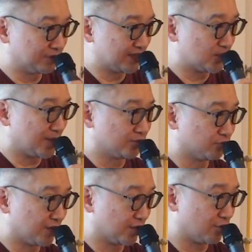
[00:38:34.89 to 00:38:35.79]
next month to
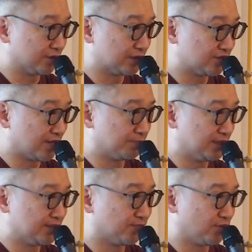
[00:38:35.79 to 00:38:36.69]
record the
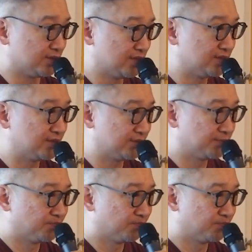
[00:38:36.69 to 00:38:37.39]
Japanese voices.